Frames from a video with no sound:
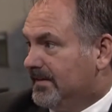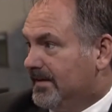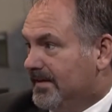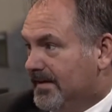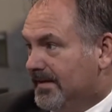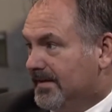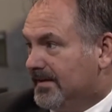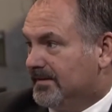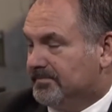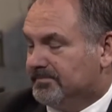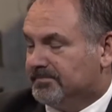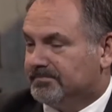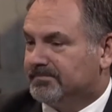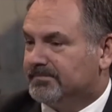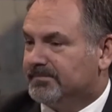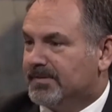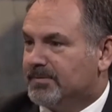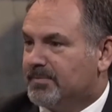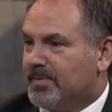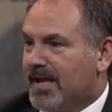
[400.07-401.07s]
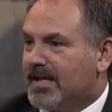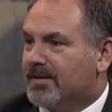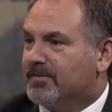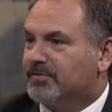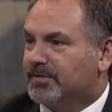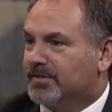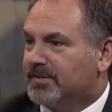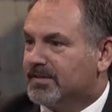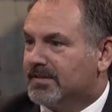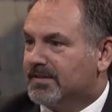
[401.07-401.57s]
um, paying
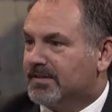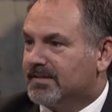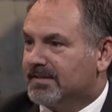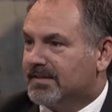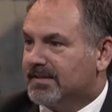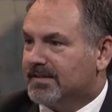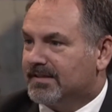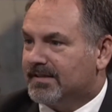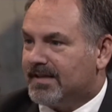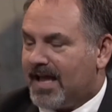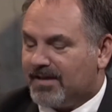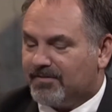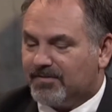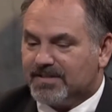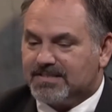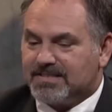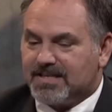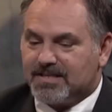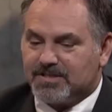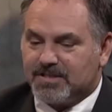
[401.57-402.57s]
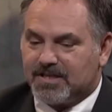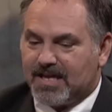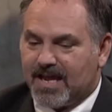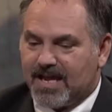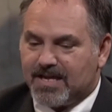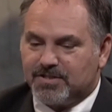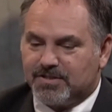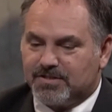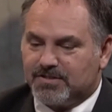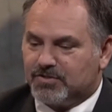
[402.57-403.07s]
for the, the advanced
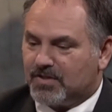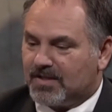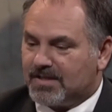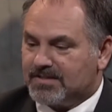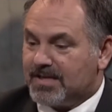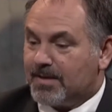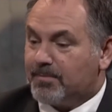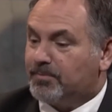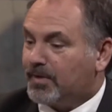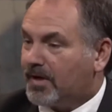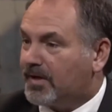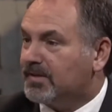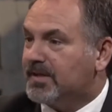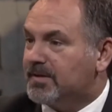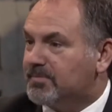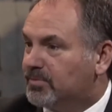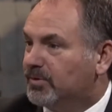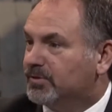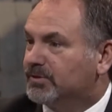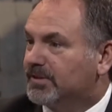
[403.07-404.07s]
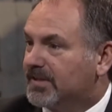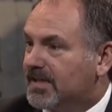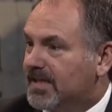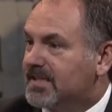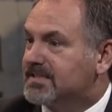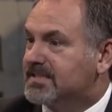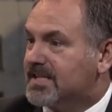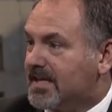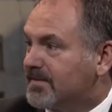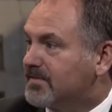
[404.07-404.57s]
education, so they temporarily pulled their
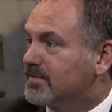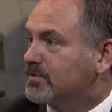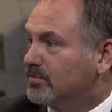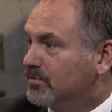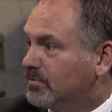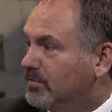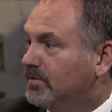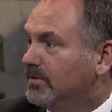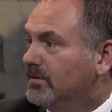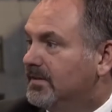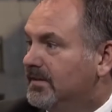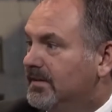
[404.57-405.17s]
kids out of school.